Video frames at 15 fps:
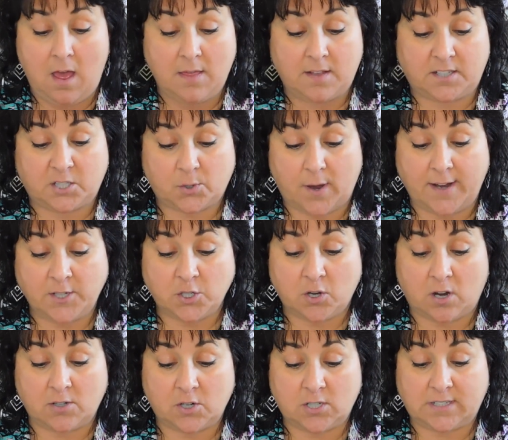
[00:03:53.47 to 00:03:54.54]
The stranger
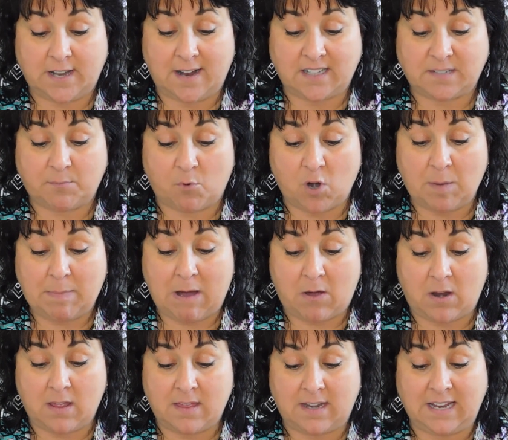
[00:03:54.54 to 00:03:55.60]
understands more
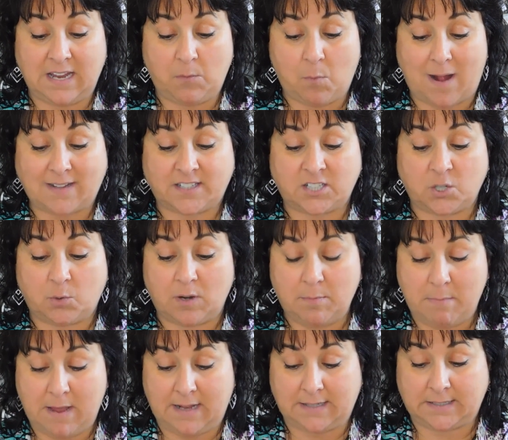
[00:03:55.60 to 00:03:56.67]
about it than he wants to
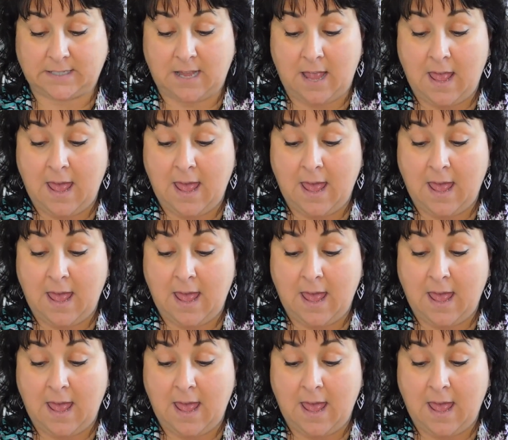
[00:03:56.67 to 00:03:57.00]
admit.